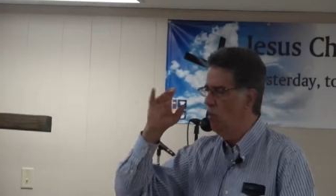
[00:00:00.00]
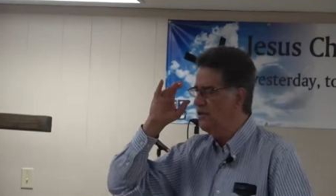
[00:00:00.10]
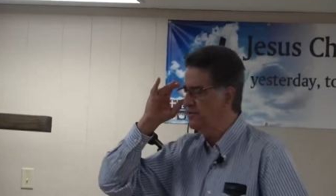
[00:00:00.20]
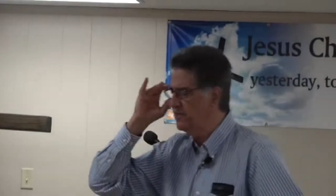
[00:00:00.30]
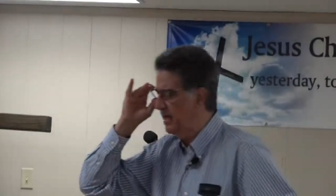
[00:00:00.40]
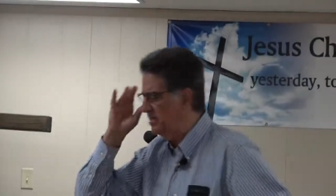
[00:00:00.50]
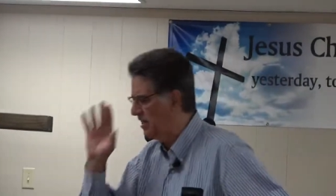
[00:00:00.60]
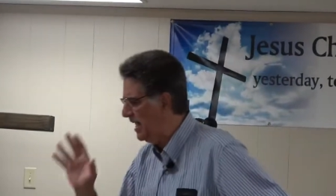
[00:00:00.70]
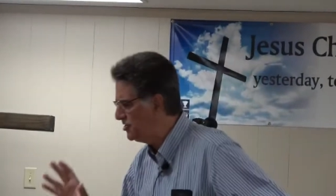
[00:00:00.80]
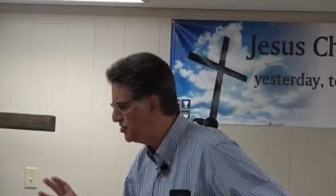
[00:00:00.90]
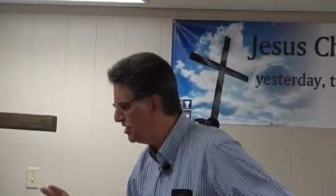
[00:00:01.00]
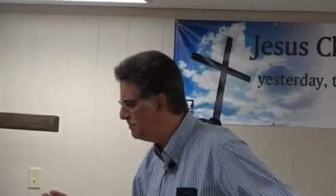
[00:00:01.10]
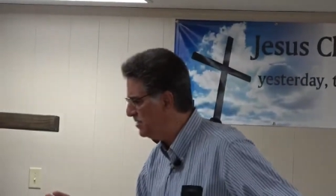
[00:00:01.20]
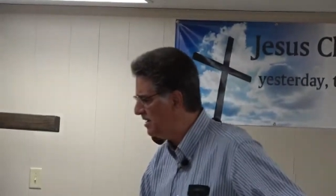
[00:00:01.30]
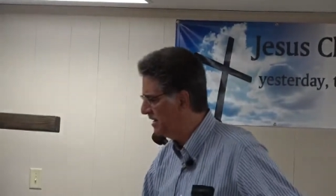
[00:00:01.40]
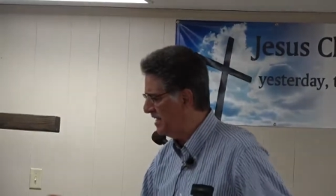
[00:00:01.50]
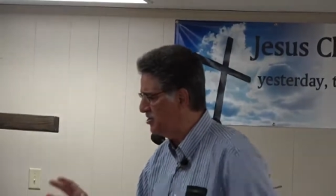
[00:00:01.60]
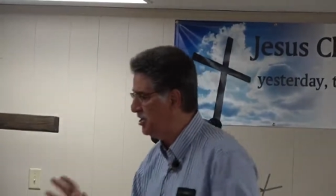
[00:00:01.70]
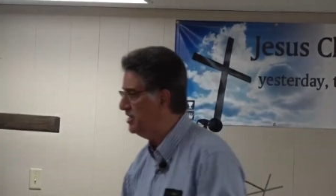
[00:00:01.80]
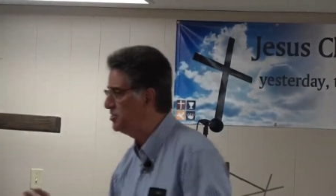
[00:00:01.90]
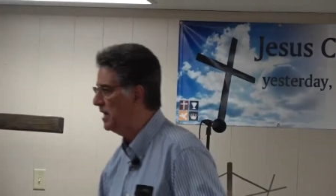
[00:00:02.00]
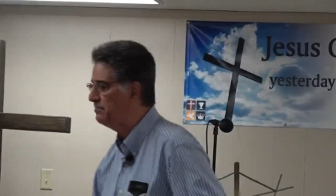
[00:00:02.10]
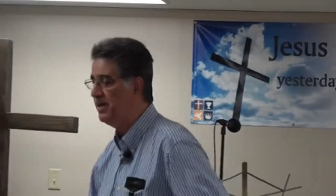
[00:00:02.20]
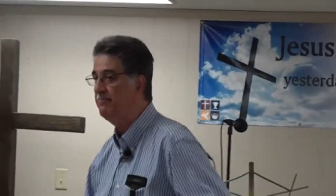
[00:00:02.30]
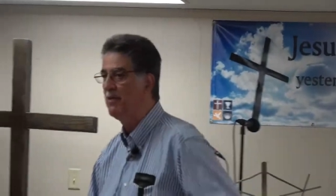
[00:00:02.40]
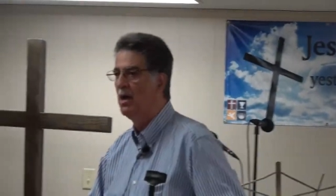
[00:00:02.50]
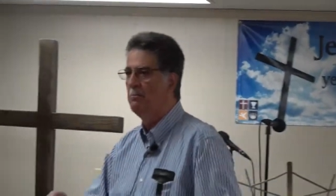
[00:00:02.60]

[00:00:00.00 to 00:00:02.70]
wonder, did I catch something? Did I see something?